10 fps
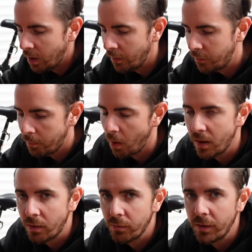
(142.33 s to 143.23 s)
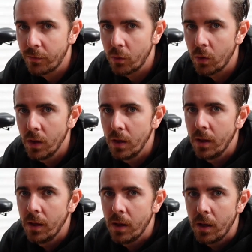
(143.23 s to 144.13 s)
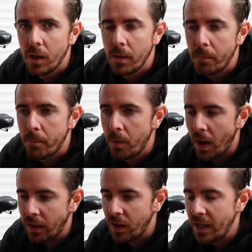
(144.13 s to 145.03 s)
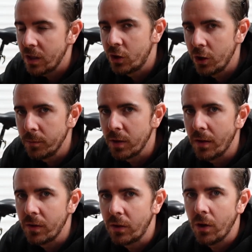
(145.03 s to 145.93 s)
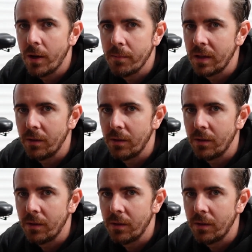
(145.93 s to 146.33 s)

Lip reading: after buying 3 or 4 like inner tubes over the time.